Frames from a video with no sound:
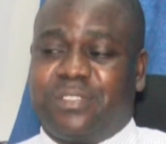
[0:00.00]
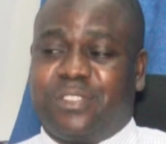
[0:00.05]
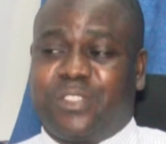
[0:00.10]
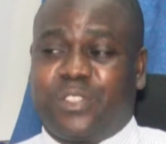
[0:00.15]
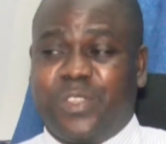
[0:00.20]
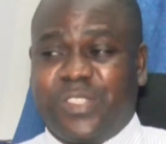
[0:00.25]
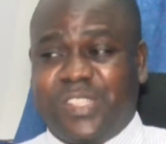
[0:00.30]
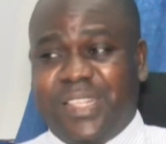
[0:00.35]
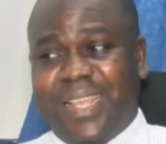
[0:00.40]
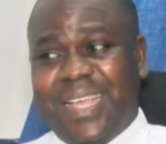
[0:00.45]

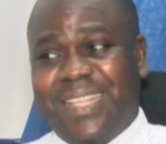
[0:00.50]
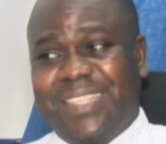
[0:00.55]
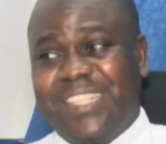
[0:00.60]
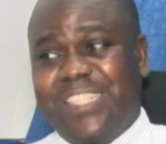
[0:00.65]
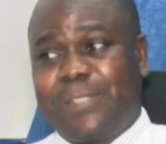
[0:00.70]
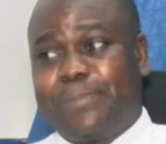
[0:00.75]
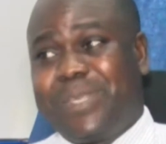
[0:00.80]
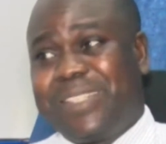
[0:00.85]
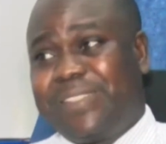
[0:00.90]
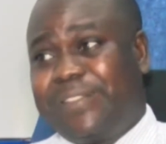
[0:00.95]
tonsillitis
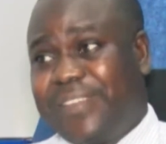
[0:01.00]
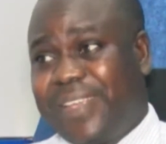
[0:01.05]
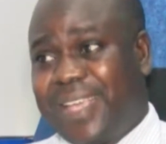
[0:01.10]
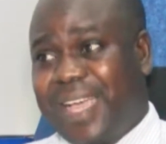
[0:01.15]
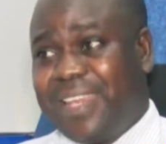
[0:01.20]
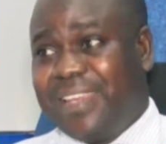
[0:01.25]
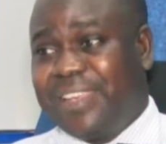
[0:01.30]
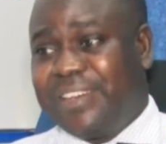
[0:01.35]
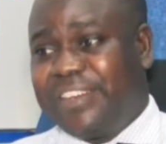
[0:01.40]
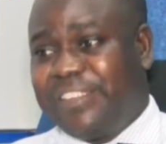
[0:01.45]

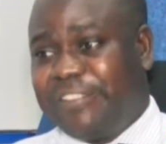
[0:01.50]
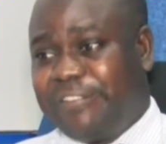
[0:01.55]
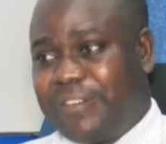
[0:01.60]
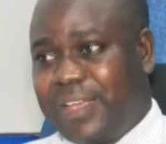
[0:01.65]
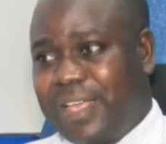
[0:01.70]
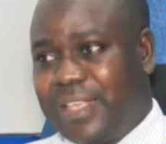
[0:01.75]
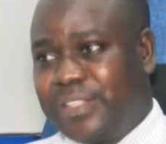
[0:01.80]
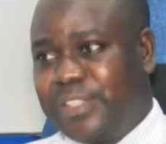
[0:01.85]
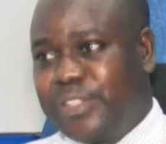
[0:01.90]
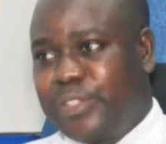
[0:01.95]
specifically
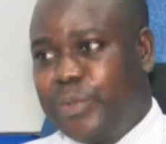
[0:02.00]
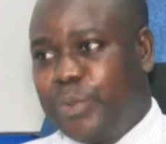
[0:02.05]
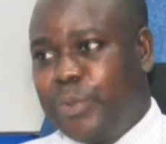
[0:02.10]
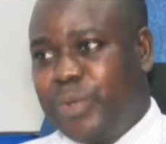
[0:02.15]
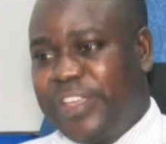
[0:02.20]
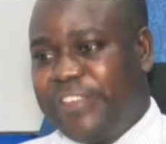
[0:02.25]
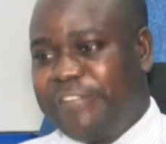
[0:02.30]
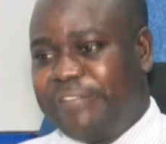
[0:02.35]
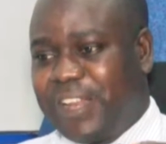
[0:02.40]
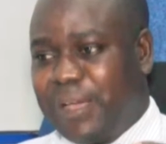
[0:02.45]
refers to
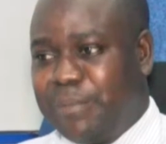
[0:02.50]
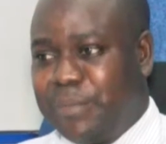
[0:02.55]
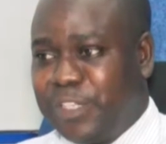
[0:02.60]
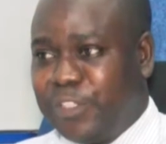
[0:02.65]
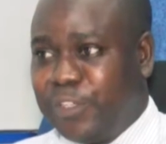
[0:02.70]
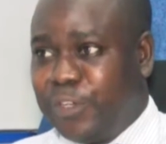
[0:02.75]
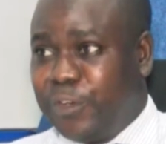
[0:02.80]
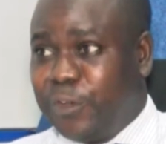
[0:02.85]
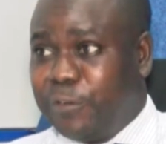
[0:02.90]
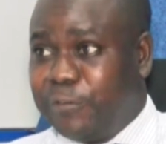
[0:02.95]

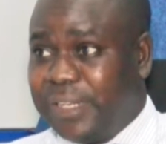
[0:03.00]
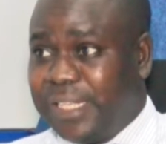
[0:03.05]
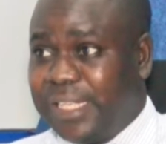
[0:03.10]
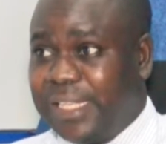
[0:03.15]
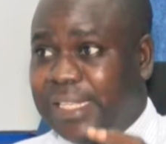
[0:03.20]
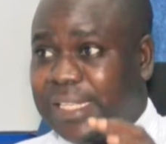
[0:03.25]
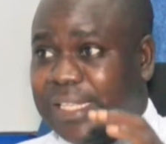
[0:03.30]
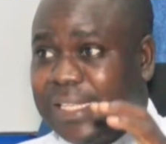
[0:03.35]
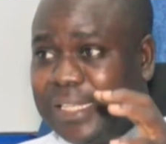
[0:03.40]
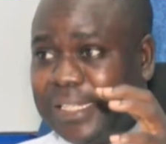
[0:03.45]
inflammation of the
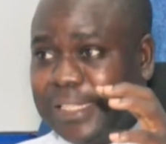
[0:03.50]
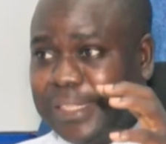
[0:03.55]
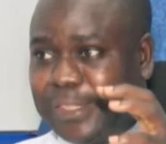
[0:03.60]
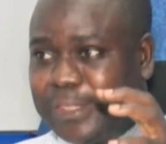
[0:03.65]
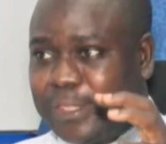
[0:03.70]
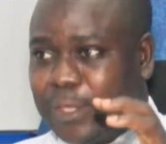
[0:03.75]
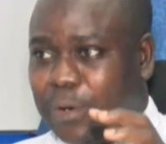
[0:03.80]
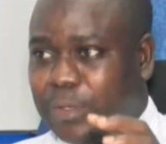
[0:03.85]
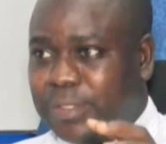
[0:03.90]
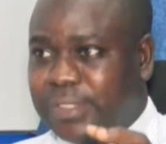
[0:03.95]

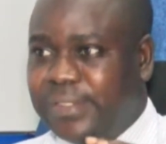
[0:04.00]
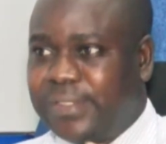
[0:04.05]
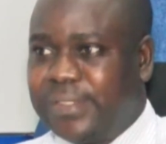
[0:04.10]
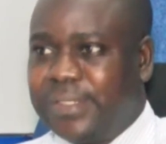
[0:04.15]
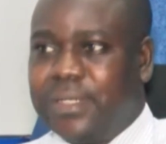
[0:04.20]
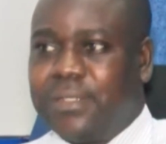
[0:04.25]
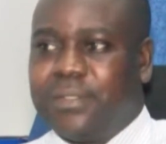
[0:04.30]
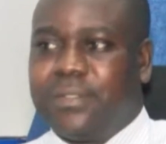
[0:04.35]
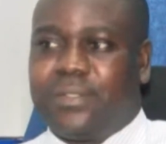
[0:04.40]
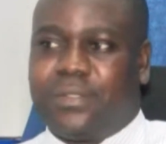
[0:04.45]

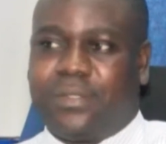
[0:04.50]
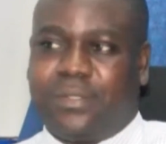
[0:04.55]
tonsils.